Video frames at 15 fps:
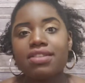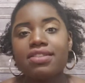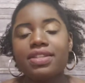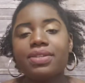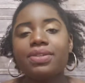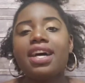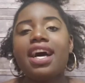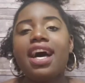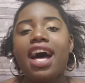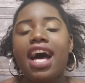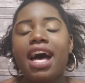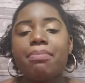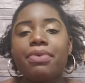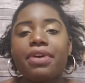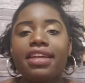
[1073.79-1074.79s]
So
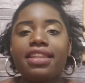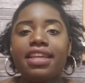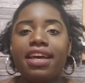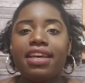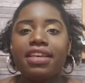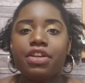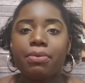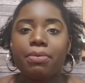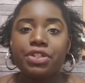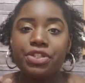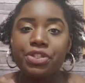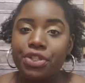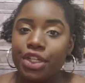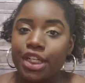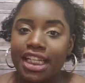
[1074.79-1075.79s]
I pray that your
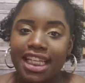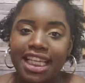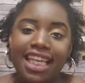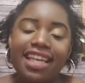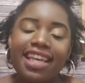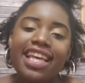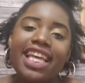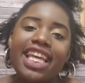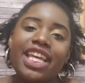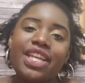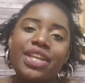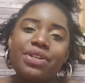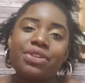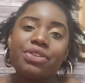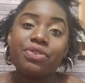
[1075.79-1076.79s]
maturity, you
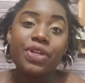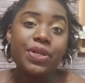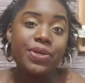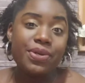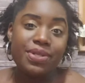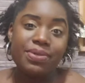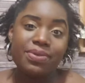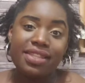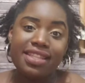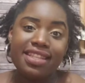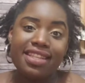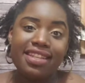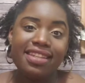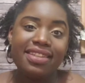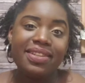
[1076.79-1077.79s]
know, grows
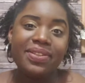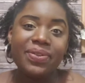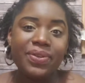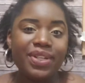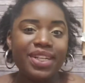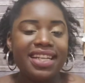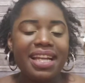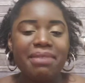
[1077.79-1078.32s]
within the Lord.